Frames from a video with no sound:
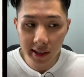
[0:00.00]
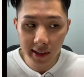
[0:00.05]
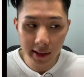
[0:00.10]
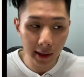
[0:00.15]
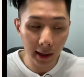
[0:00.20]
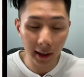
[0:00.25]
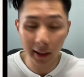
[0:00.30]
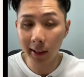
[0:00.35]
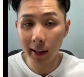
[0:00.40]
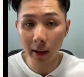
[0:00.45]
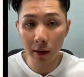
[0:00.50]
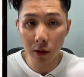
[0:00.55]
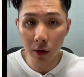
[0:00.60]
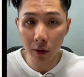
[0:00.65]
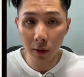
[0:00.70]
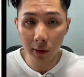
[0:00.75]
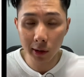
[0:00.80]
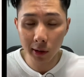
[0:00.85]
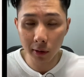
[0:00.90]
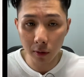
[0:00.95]
the extension
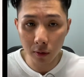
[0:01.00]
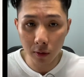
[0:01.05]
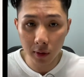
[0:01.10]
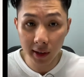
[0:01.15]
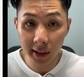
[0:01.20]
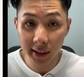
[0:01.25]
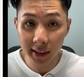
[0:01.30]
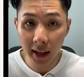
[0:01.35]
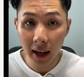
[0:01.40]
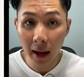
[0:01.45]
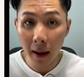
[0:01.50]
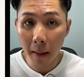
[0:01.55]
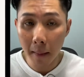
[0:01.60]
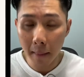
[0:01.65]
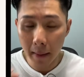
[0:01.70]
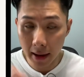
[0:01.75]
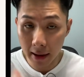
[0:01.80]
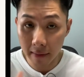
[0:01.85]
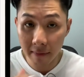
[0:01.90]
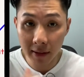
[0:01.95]
also increases
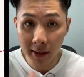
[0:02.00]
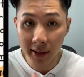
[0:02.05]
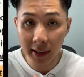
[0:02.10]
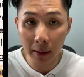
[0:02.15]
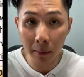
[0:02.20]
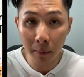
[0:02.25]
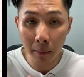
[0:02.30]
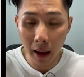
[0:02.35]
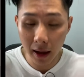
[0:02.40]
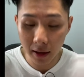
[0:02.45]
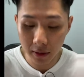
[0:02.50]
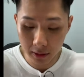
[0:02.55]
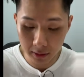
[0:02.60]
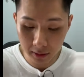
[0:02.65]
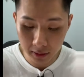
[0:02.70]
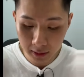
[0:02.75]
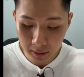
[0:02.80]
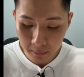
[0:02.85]
in the same pattern.